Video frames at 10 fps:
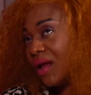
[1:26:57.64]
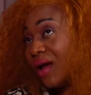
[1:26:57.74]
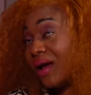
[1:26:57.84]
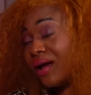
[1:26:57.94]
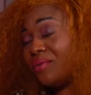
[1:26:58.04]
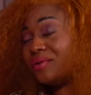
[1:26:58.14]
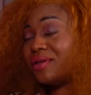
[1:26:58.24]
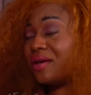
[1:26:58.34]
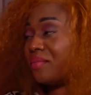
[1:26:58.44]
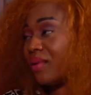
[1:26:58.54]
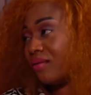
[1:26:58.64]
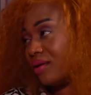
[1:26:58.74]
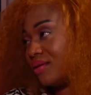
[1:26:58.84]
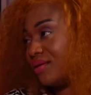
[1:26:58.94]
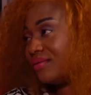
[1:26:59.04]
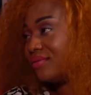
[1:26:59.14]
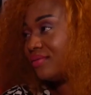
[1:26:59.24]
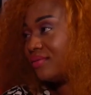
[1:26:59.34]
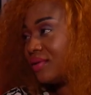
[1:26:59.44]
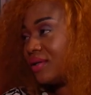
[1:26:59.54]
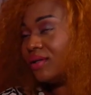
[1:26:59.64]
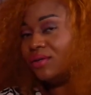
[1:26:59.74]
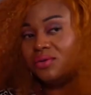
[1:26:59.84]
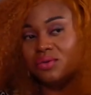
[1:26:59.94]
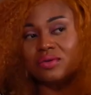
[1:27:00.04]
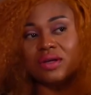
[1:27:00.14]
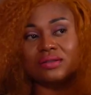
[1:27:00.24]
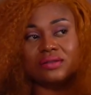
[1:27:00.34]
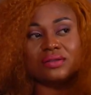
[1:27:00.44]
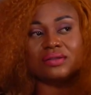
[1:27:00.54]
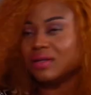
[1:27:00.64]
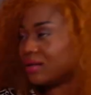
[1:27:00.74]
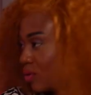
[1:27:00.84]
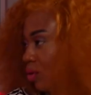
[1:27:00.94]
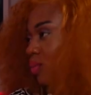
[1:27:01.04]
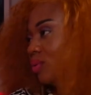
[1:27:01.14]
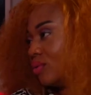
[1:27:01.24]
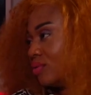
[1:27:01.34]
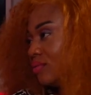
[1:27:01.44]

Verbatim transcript: "I can't wait to get married." know that that couple,